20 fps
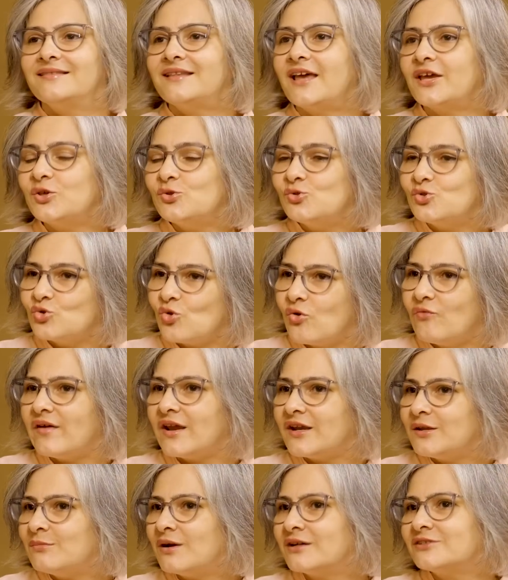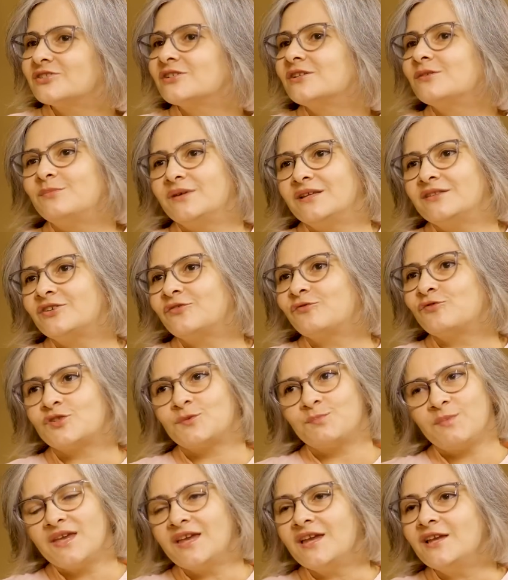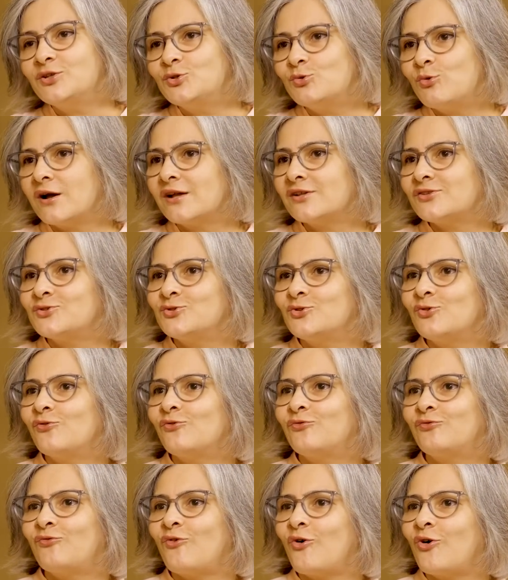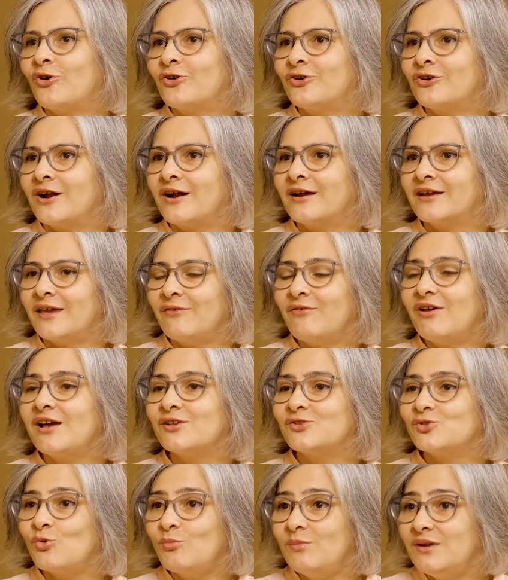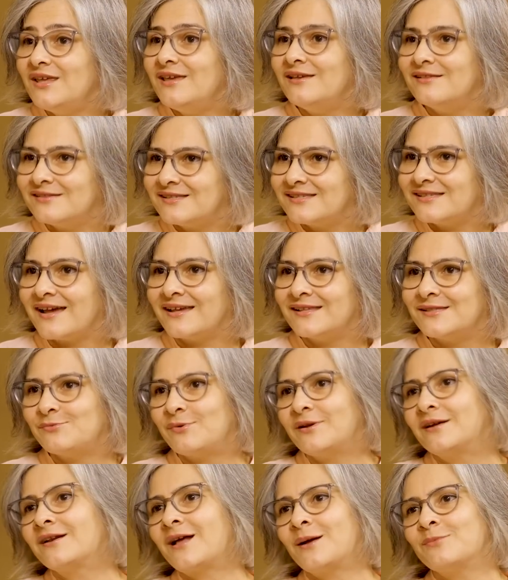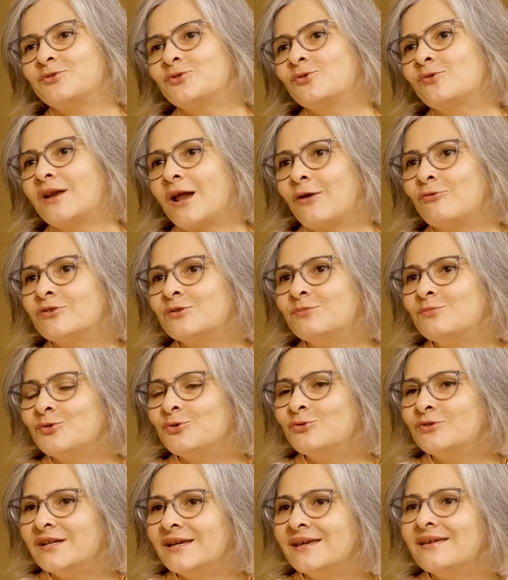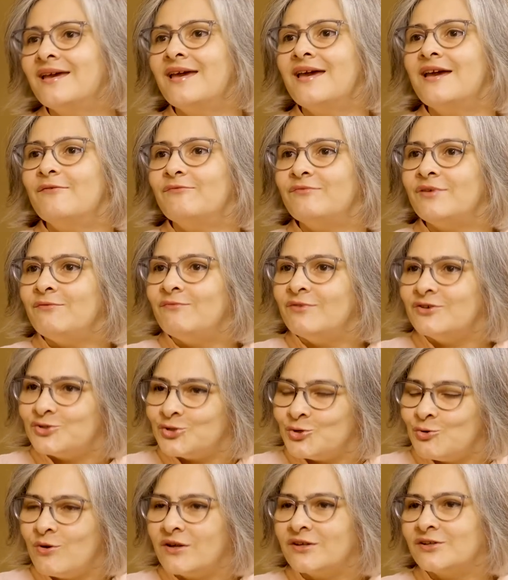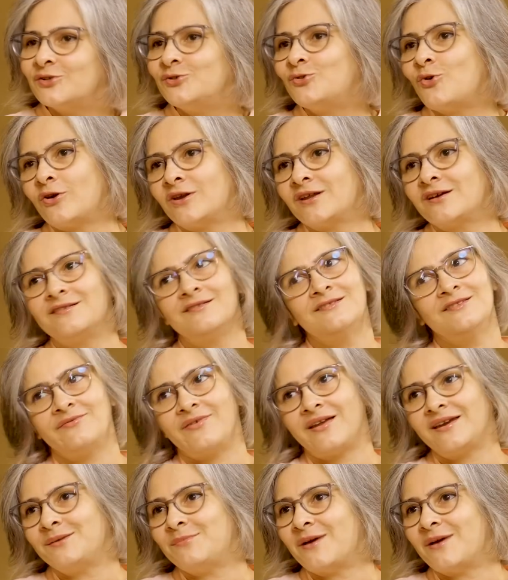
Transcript: Thank you so very much, Karmendra, for speaking to us, you know, for giving us so many insights when it comes to cloud computing. We wish you and Canonical the very